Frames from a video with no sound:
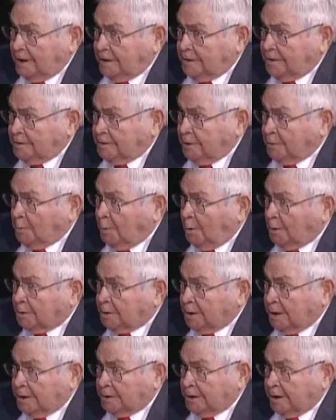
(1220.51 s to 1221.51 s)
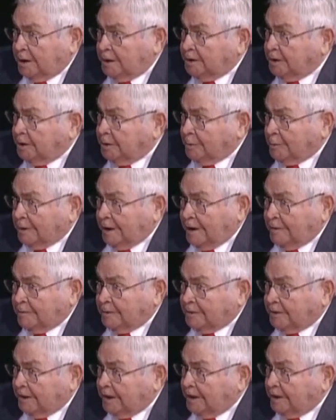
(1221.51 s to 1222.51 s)
And you're walking in there, you don't have
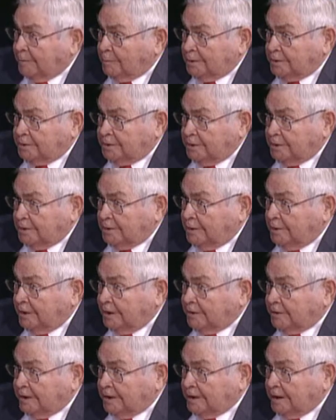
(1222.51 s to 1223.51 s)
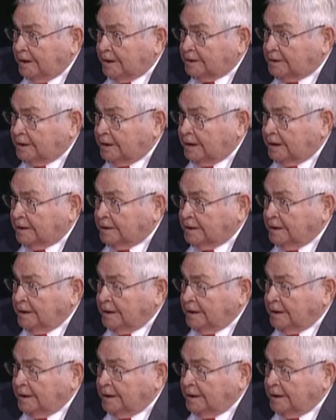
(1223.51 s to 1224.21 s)
a thing with you or anything like that.